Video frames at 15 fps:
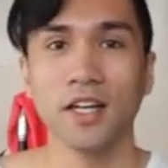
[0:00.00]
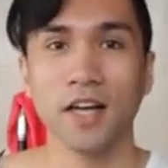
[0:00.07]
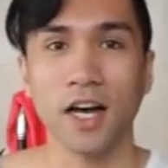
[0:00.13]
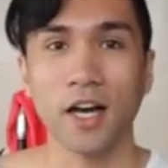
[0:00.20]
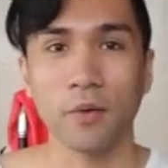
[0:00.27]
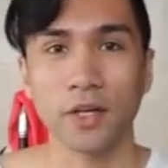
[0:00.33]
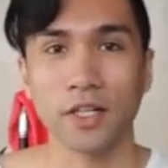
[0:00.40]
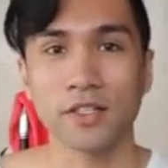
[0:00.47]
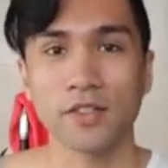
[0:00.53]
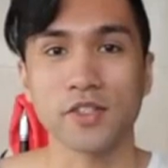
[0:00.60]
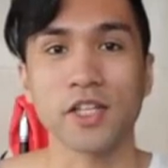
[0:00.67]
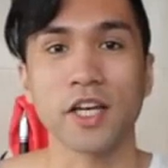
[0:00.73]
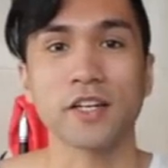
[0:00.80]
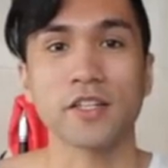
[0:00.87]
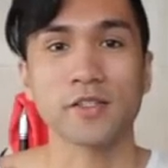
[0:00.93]
I wanted to
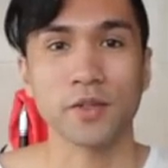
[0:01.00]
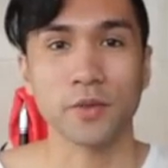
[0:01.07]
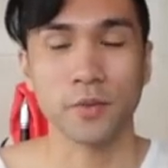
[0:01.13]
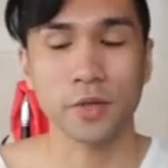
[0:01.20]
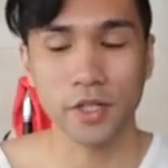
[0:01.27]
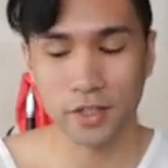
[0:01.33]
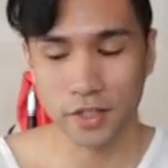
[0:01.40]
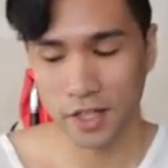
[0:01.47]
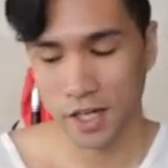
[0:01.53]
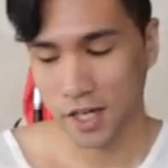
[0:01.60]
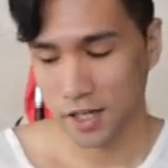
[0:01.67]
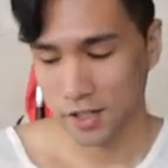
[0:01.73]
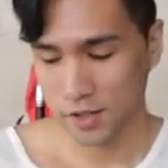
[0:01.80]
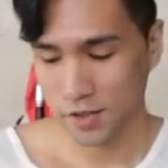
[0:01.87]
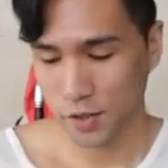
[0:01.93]
share it to the world.
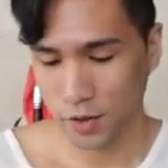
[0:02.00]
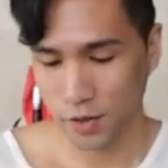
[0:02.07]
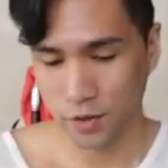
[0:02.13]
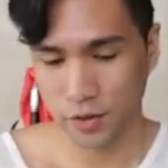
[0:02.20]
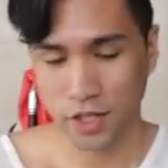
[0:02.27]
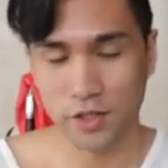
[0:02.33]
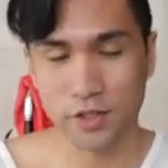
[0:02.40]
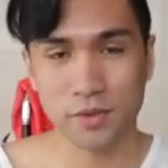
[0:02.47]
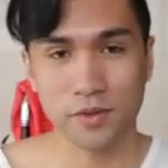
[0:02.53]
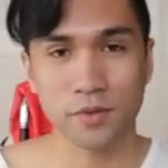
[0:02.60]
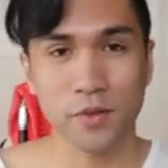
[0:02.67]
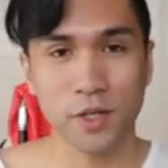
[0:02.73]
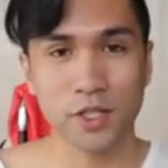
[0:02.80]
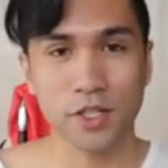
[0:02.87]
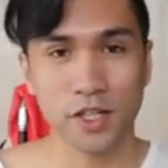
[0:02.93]
So thank you so much for
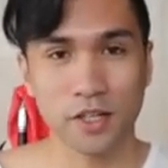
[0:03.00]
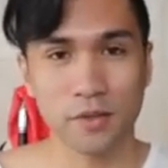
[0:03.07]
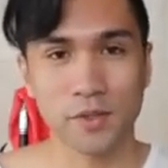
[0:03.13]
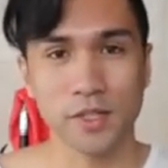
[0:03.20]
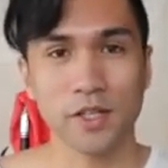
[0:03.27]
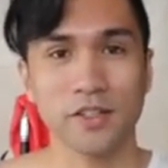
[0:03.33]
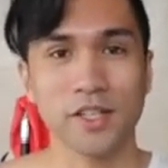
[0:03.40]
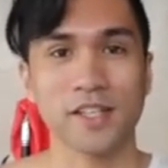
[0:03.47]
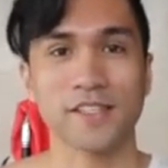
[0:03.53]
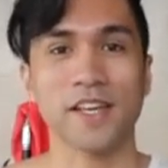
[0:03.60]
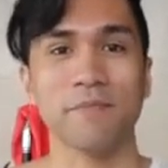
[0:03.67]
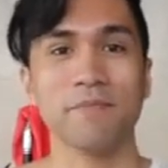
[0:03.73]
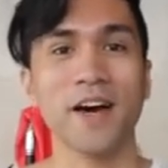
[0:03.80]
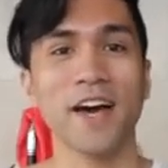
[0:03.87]
watching. I will see you all next time.